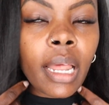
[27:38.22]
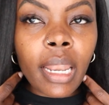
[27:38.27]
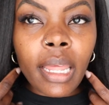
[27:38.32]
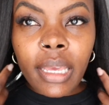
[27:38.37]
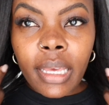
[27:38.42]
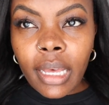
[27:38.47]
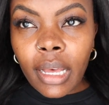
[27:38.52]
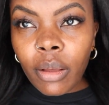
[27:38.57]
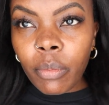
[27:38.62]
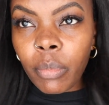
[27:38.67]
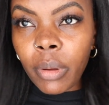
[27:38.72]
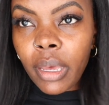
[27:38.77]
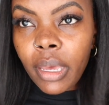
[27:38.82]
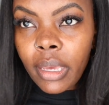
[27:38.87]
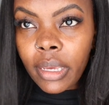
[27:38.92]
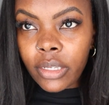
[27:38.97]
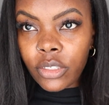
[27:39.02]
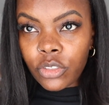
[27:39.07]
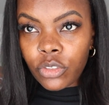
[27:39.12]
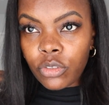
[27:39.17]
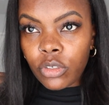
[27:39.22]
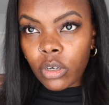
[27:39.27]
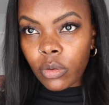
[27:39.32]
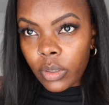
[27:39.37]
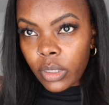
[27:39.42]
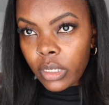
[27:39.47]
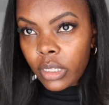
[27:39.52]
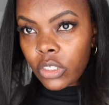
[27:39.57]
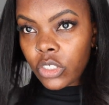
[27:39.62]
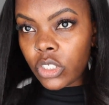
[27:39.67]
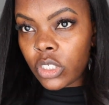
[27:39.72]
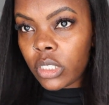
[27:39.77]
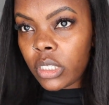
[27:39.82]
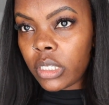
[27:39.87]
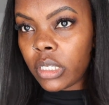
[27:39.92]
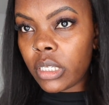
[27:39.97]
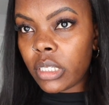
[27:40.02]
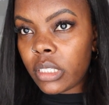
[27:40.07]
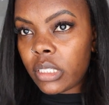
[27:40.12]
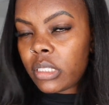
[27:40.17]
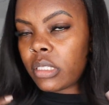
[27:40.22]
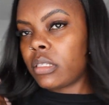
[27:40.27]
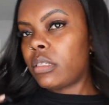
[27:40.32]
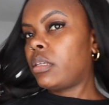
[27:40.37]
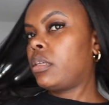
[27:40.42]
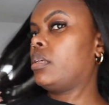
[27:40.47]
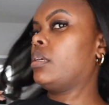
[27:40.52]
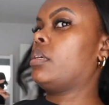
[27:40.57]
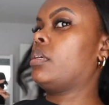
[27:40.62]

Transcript: I like how my hair's growing actually. It's